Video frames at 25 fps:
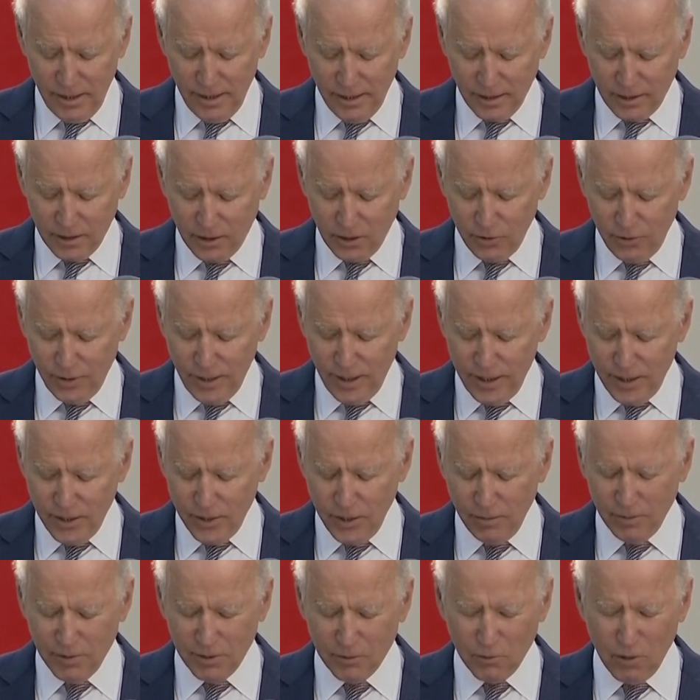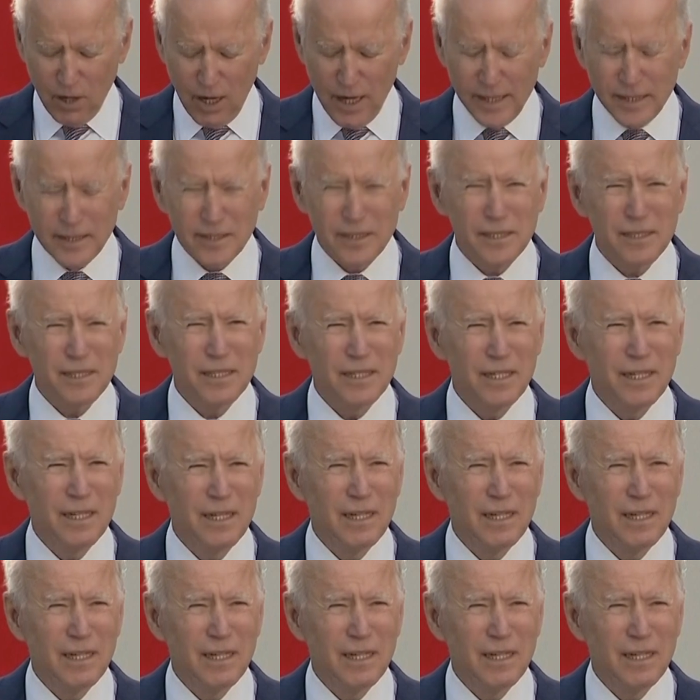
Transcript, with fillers: including human rights